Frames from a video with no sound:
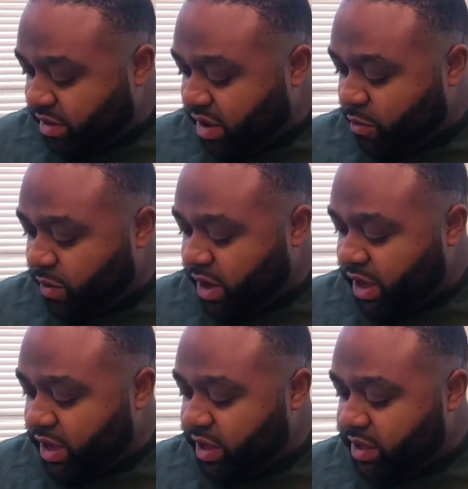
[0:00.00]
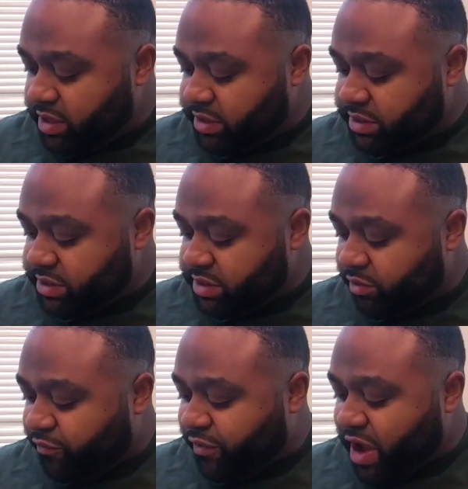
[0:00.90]
It weighs
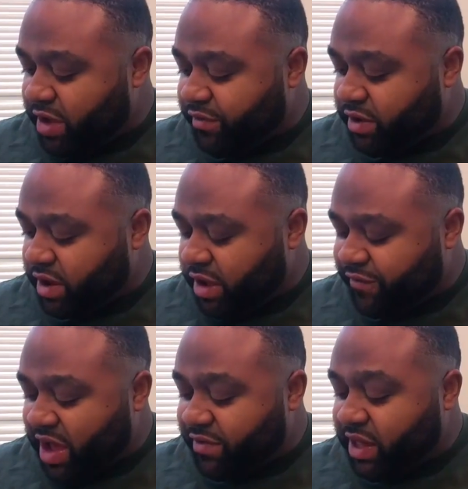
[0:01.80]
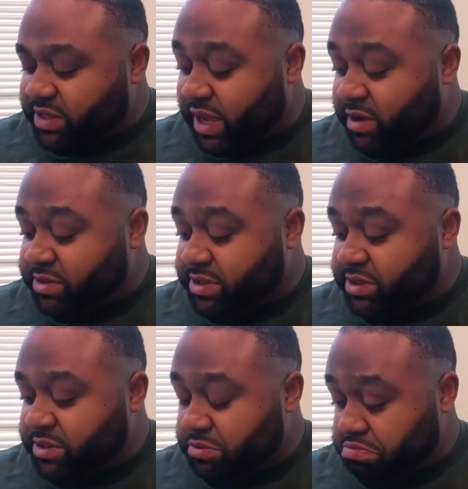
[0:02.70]
five and uh, five eighths
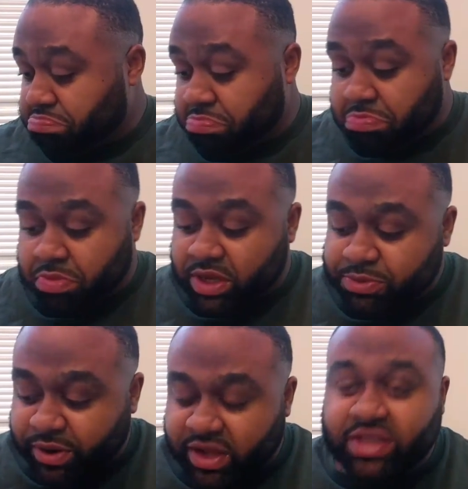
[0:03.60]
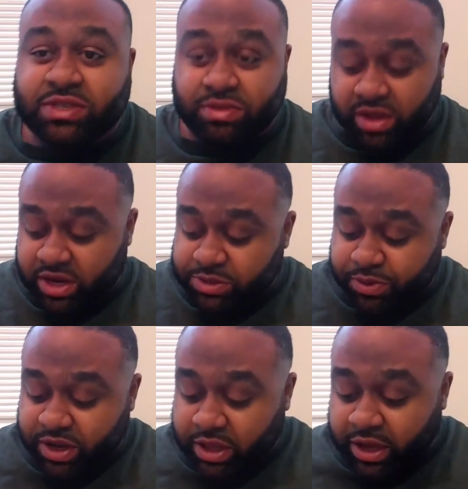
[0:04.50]
ounces, Ooh, that's pretty, it's, it is
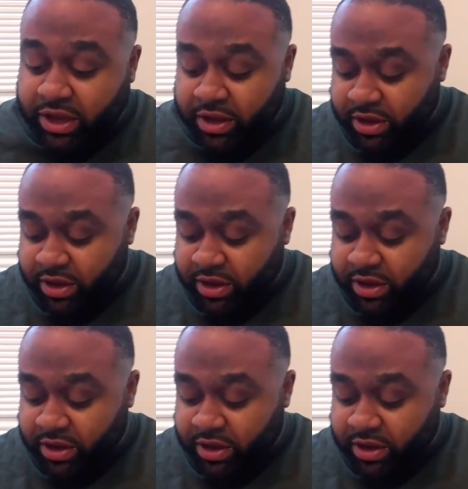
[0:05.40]
pretty light.